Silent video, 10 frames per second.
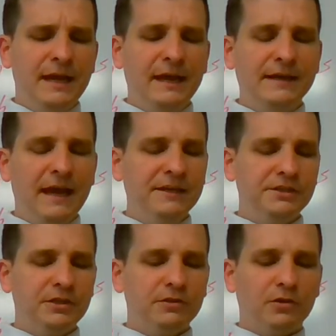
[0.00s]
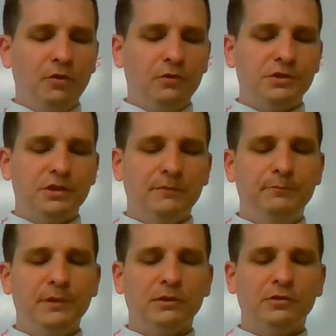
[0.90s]
an ancient culture
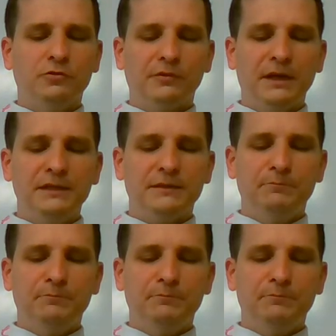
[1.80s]
built great